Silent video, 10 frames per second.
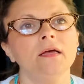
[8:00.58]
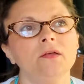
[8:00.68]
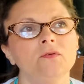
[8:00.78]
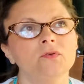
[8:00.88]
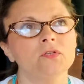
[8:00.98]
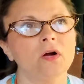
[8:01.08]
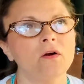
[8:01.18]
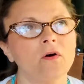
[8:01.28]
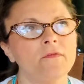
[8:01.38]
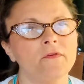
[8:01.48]
you
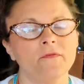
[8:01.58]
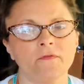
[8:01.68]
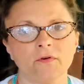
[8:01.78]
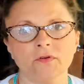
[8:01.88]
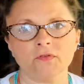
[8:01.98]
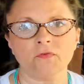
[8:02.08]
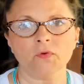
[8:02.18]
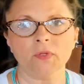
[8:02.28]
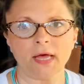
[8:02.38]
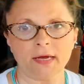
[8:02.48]
start off your first
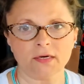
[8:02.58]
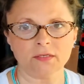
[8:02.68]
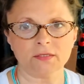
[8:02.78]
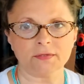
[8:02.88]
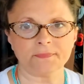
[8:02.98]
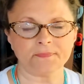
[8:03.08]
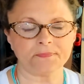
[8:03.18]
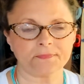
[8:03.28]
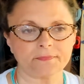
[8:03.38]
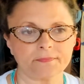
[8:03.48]
few layers
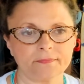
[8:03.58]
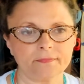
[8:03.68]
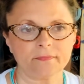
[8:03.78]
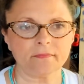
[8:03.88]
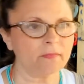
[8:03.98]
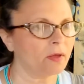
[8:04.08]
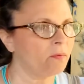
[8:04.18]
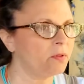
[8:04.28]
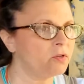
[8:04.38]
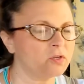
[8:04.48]

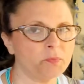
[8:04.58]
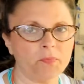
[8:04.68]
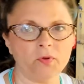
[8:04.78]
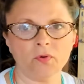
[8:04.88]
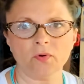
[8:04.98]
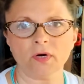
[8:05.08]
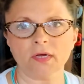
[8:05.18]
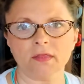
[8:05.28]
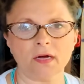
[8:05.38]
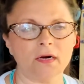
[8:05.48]
with just pure
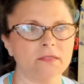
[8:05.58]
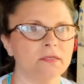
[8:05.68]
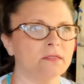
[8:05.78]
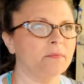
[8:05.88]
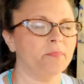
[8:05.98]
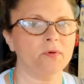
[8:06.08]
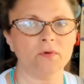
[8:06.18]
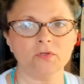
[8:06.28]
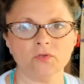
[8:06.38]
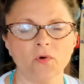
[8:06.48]
catharsis and
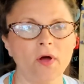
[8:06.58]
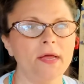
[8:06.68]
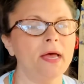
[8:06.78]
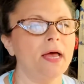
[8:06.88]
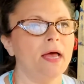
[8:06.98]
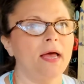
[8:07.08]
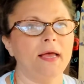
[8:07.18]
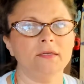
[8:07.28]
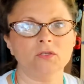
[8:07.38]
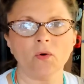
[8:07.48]
pure joy,
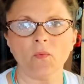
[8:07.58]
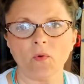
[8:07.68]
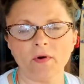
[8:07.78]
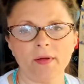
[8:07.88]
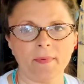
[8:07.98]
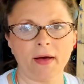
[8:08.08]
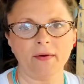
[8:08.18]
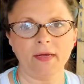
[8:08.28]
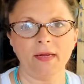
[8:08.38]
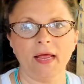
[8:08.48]
and don't worry
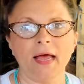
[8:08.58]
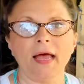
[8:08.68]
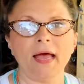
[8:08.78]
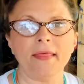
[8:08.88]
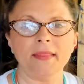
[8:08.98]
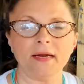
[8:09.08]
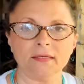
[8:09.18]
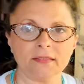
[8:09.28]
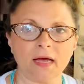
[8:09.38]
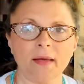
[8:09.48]
about it. And then
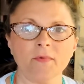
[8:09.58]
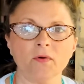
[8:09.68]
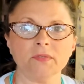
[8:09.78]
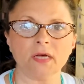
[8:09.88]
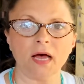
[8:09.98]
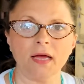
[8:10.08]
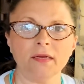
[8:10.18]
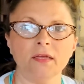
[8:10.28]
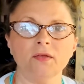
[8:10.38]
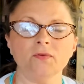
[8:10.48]
as time goes
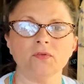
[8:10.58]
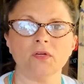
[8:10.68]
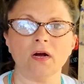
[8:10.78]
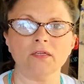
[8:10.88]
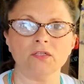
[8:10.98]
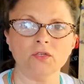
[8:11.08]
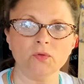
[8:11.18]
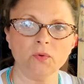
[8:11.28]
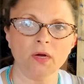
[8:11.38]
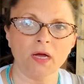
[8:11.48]
on, you start
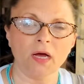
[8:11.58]
to